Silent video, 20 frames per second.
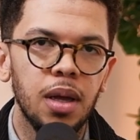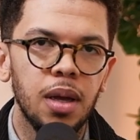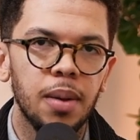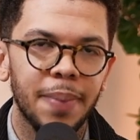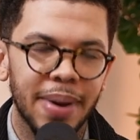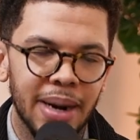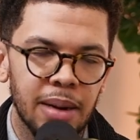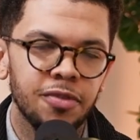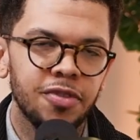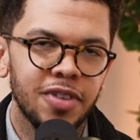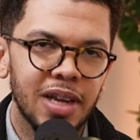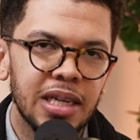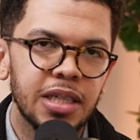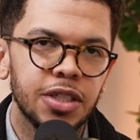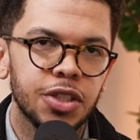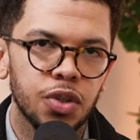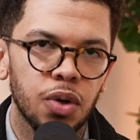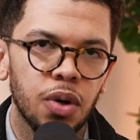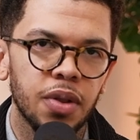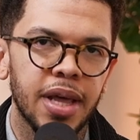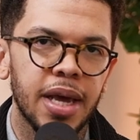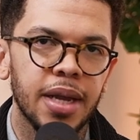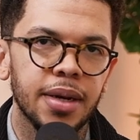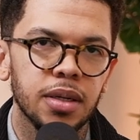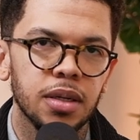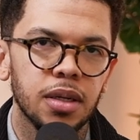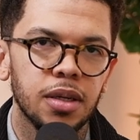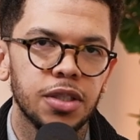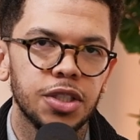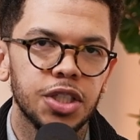But I'm fairly sure that
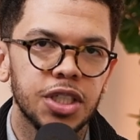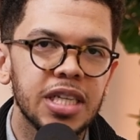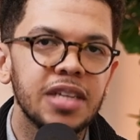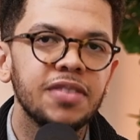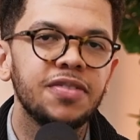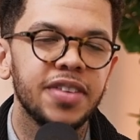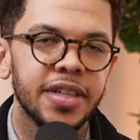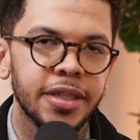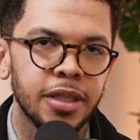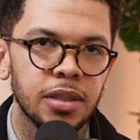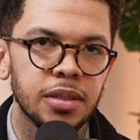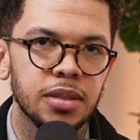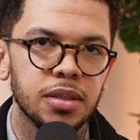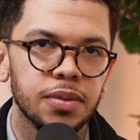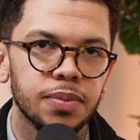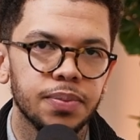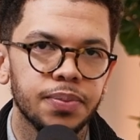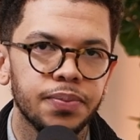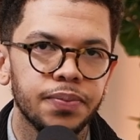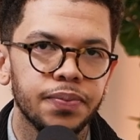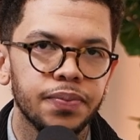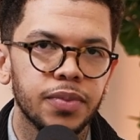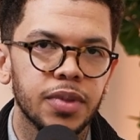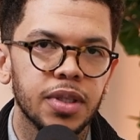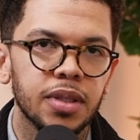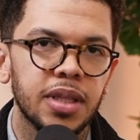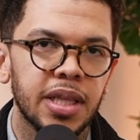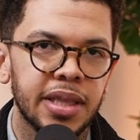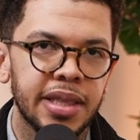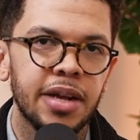she feels
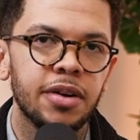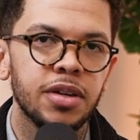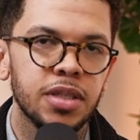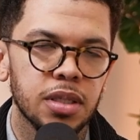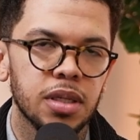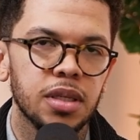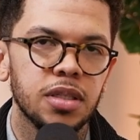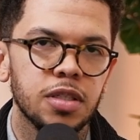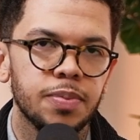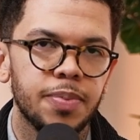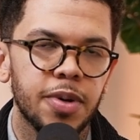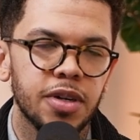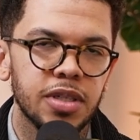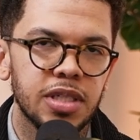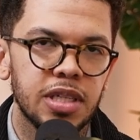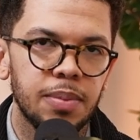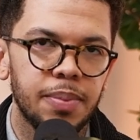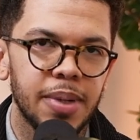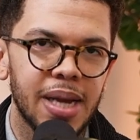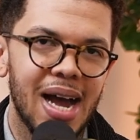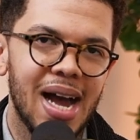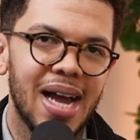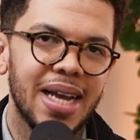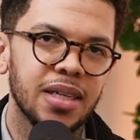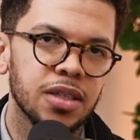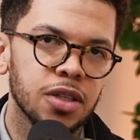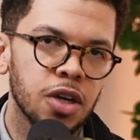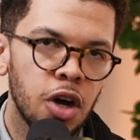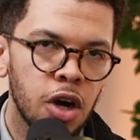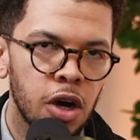that there is a conspiracy
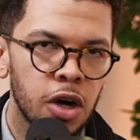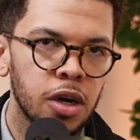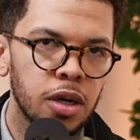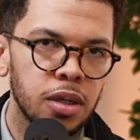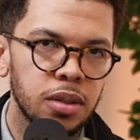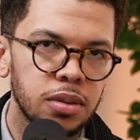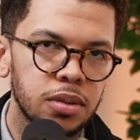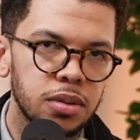behind her